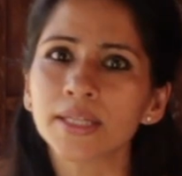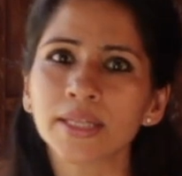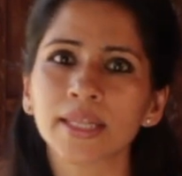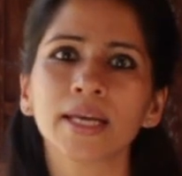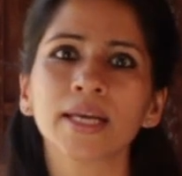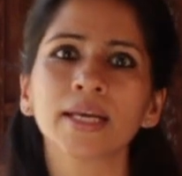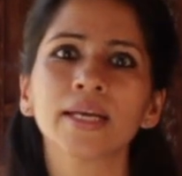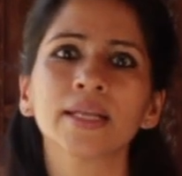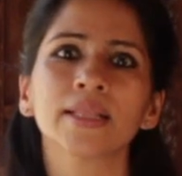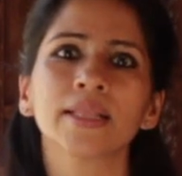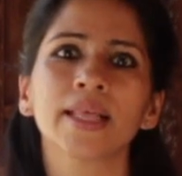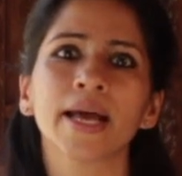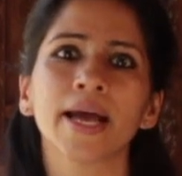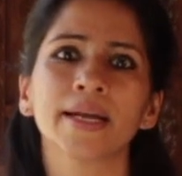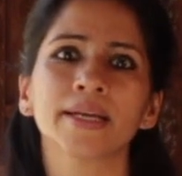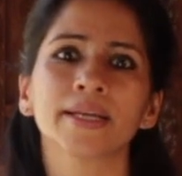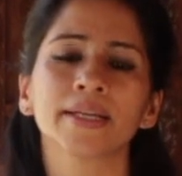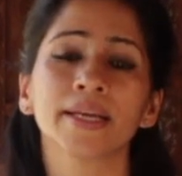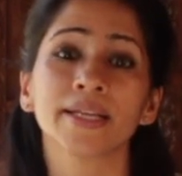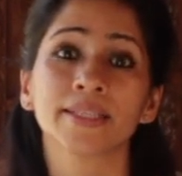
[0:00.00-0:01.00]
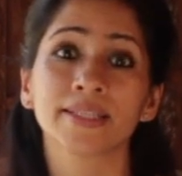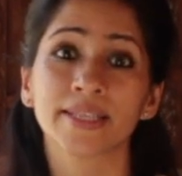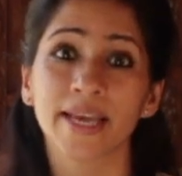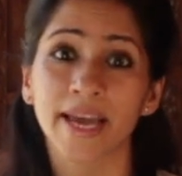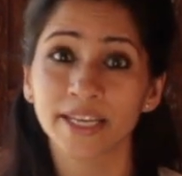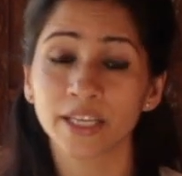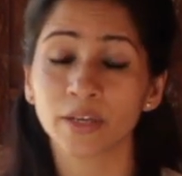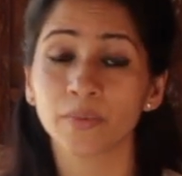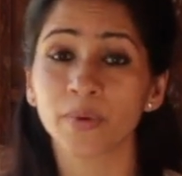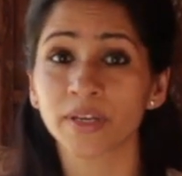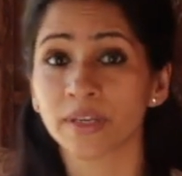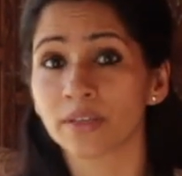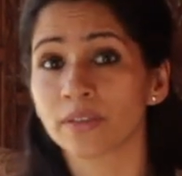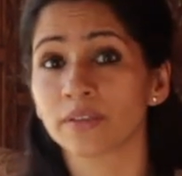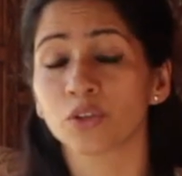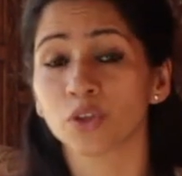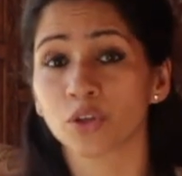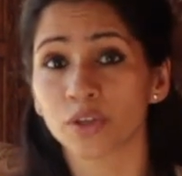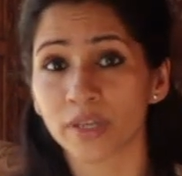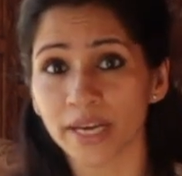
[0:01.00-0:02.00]
thing that gets activated
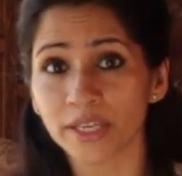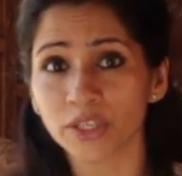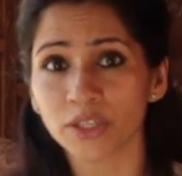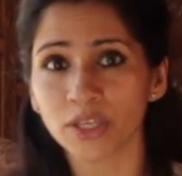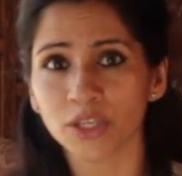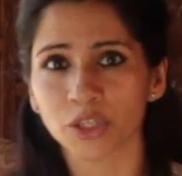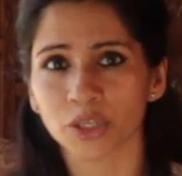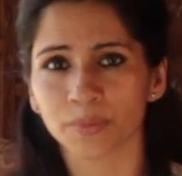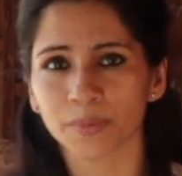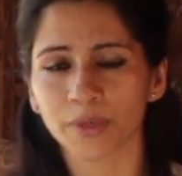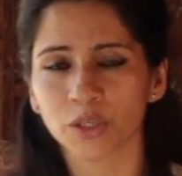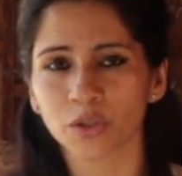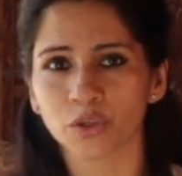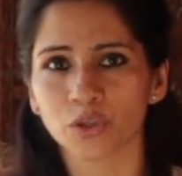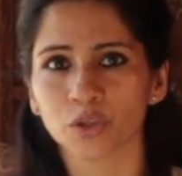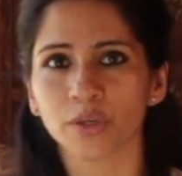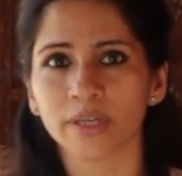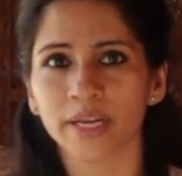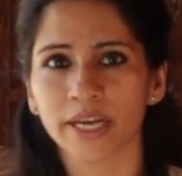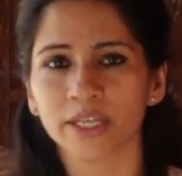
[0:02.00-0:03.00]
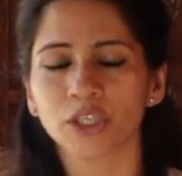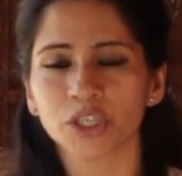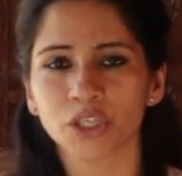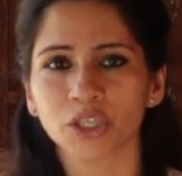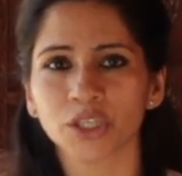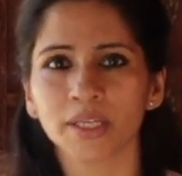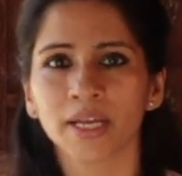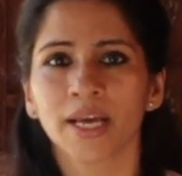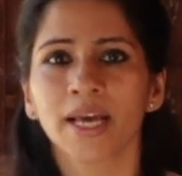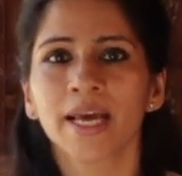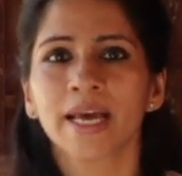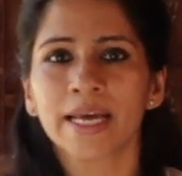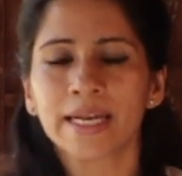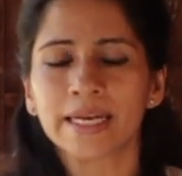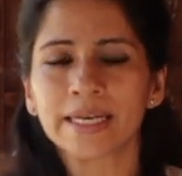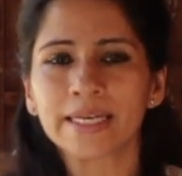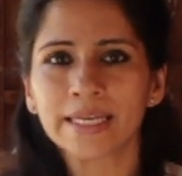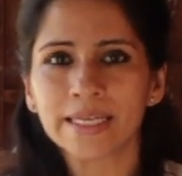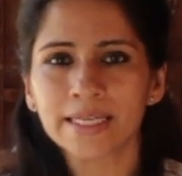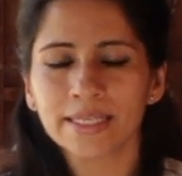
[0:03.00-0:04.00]
is your digestion, because your digestion
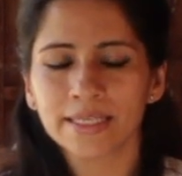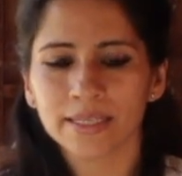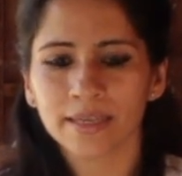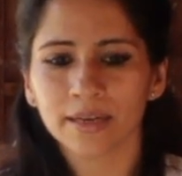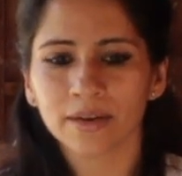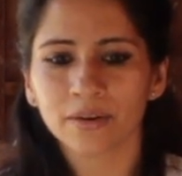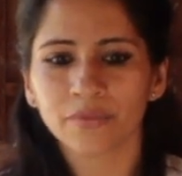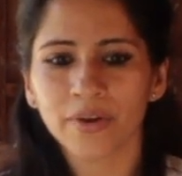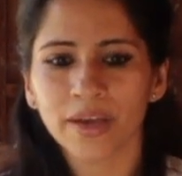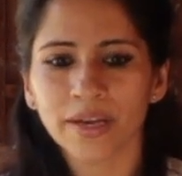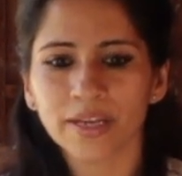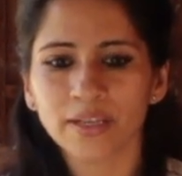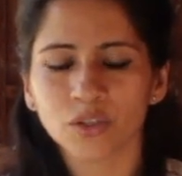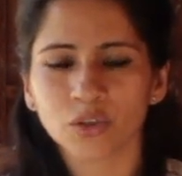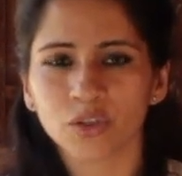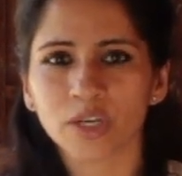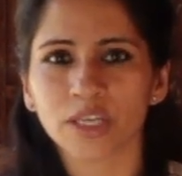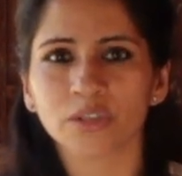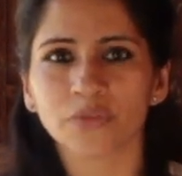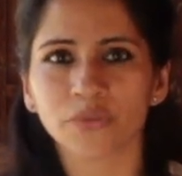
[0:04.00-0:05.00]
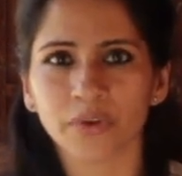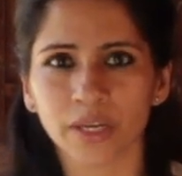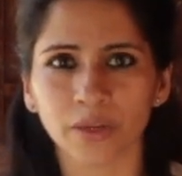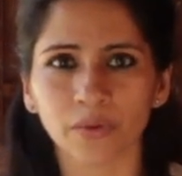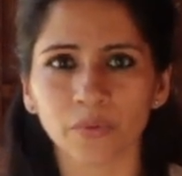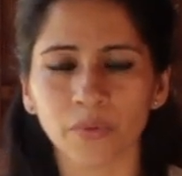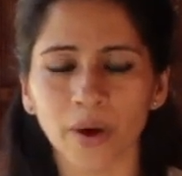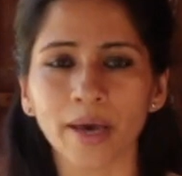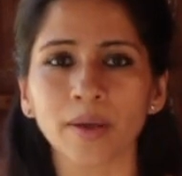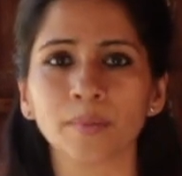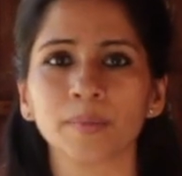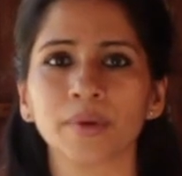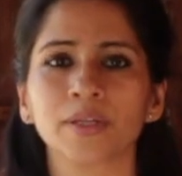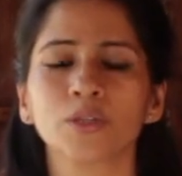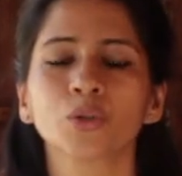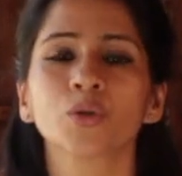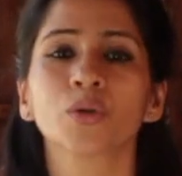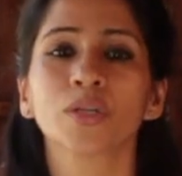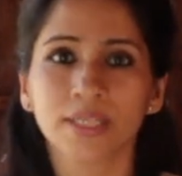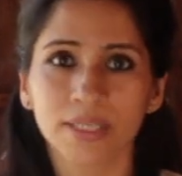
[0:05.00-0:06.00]
needs a very stress-free
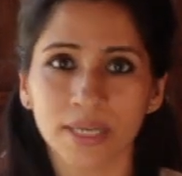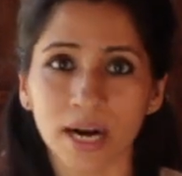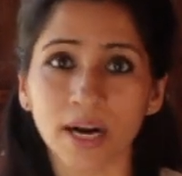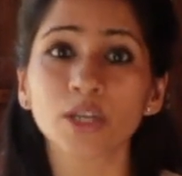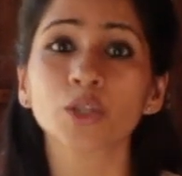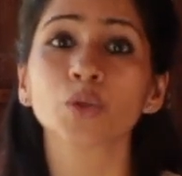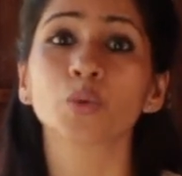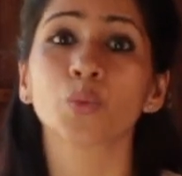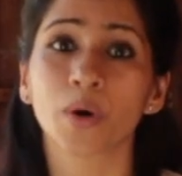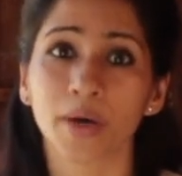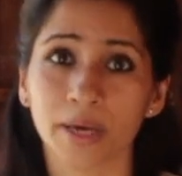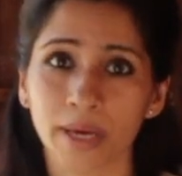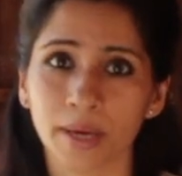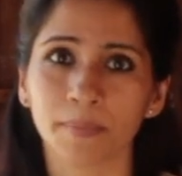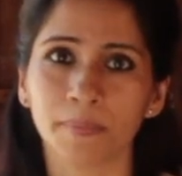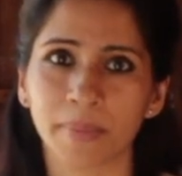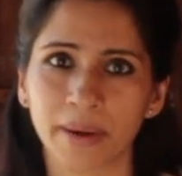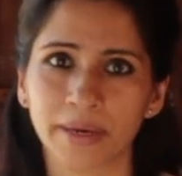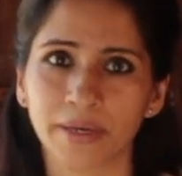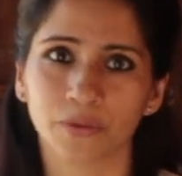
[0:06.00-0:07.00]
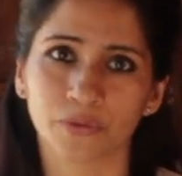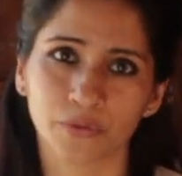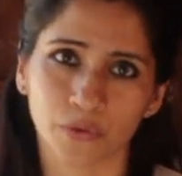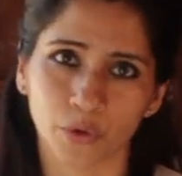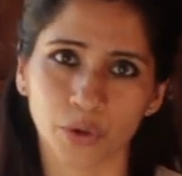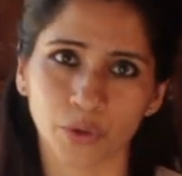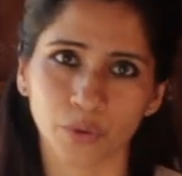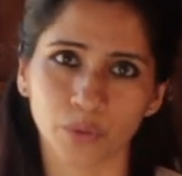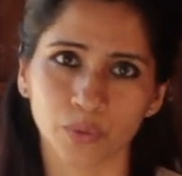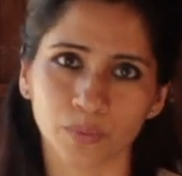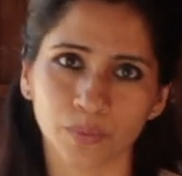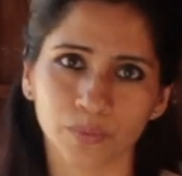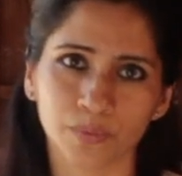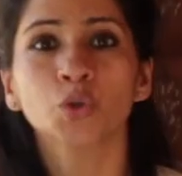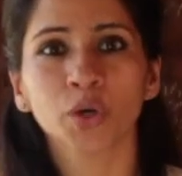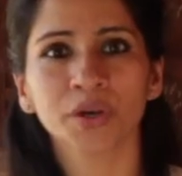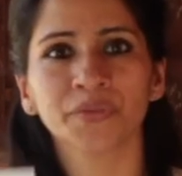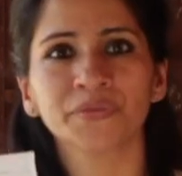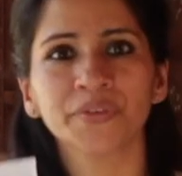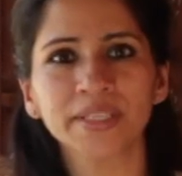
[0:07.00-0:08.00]
environment, so it starts working better for you.
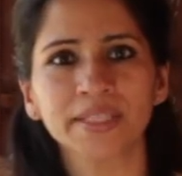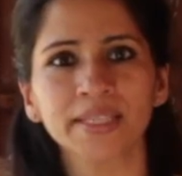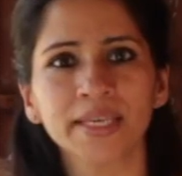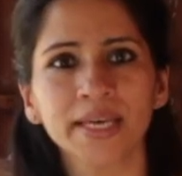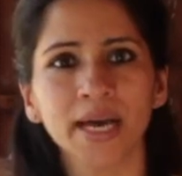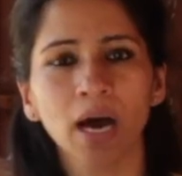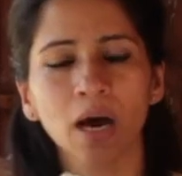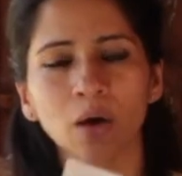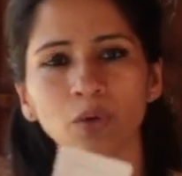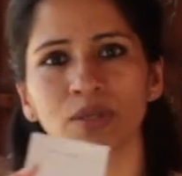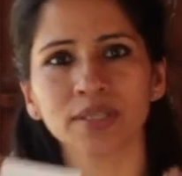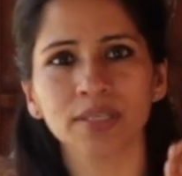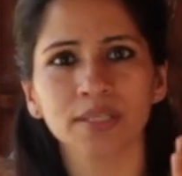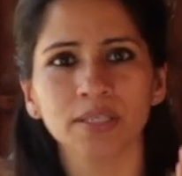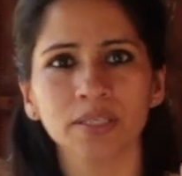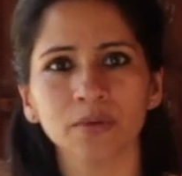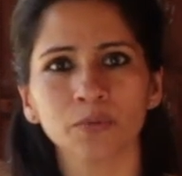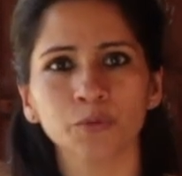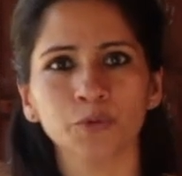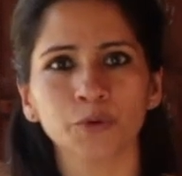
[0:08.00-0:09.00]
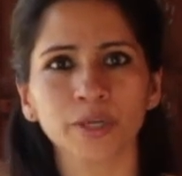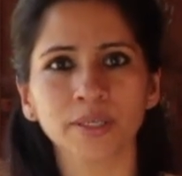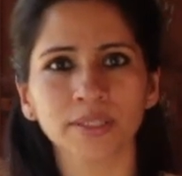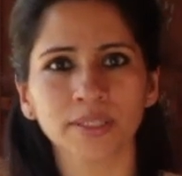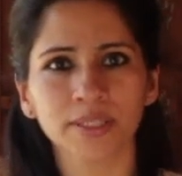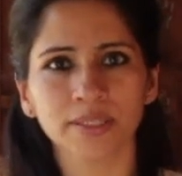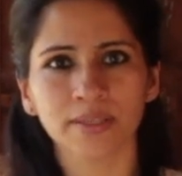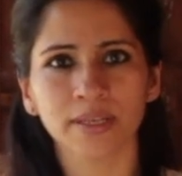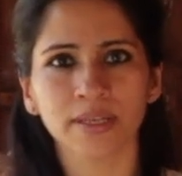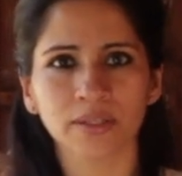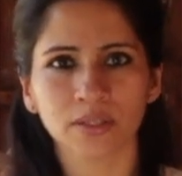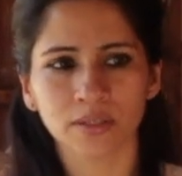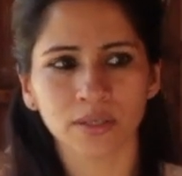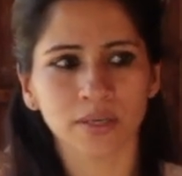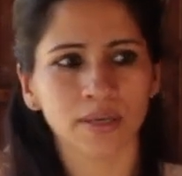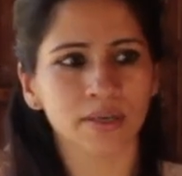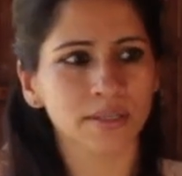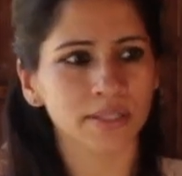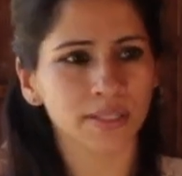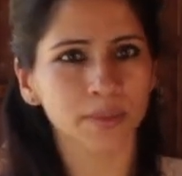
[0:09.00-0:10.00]
So if you see how the system works, is there is
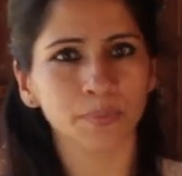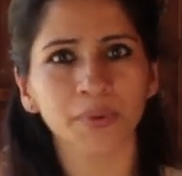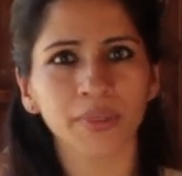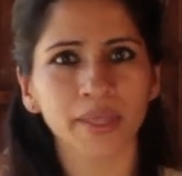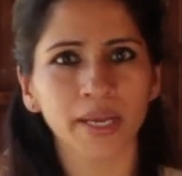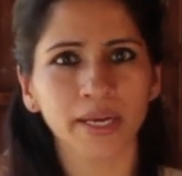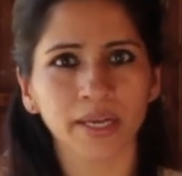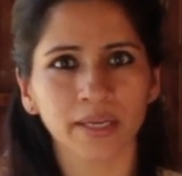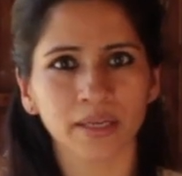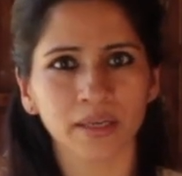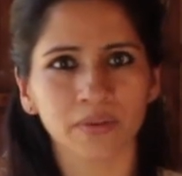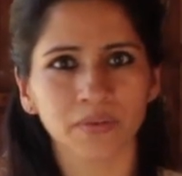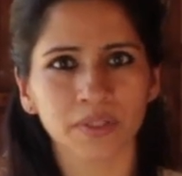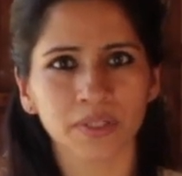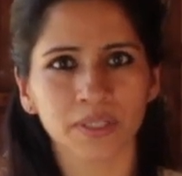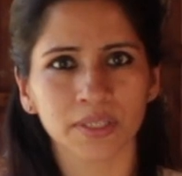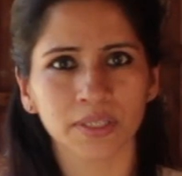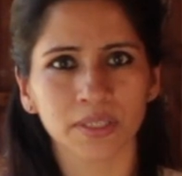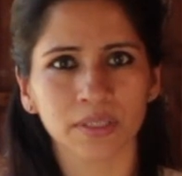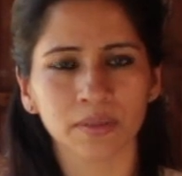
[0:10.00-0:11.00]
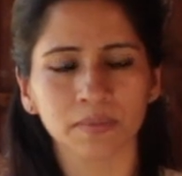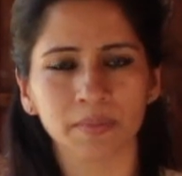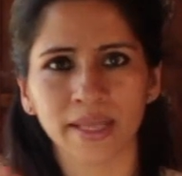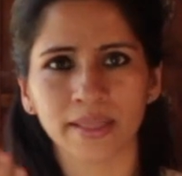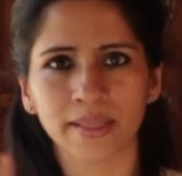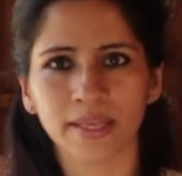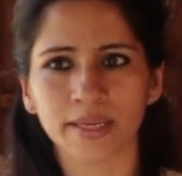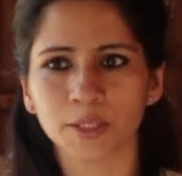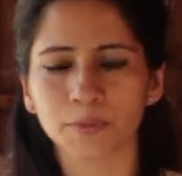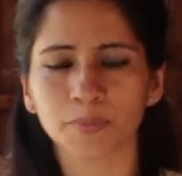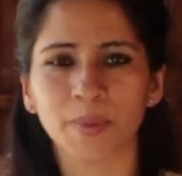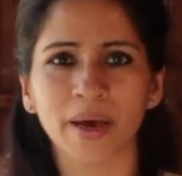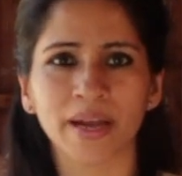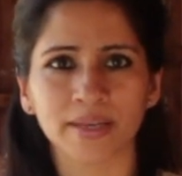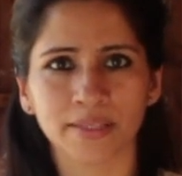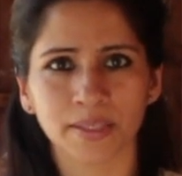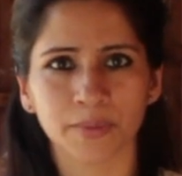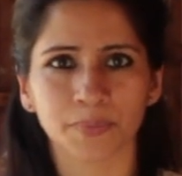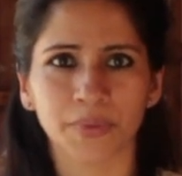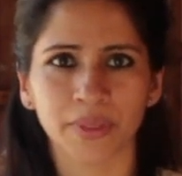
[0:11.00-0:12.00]
a sympathetic nervous system and there is
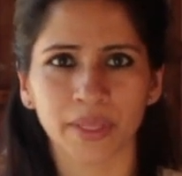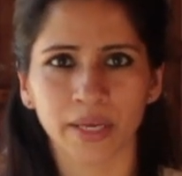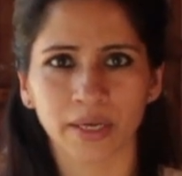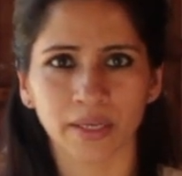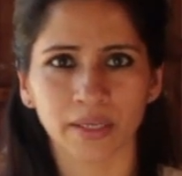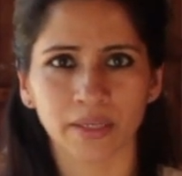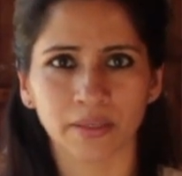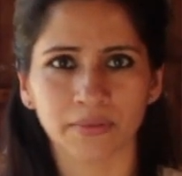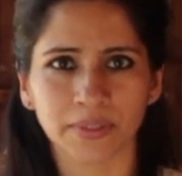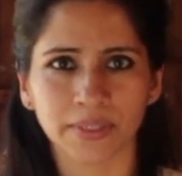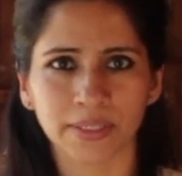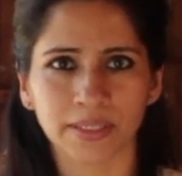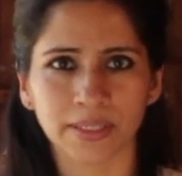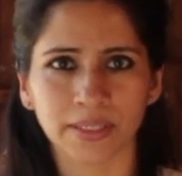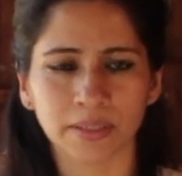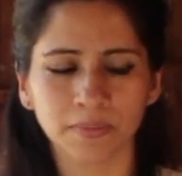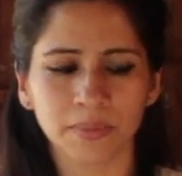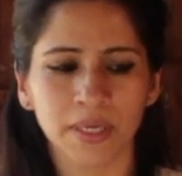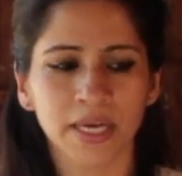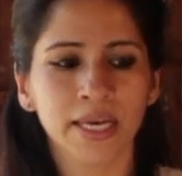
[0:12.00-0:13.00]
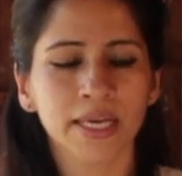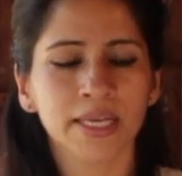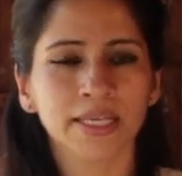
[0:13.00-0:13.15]
parasympathetic nervous system.